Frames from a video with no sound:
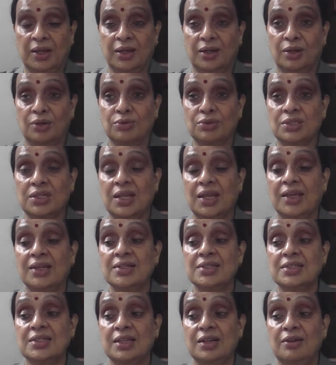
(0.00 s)
It looks like
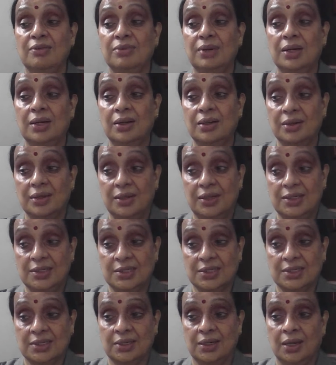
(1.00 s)
a silver
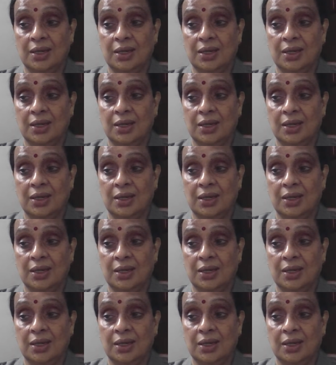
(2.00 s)
disk.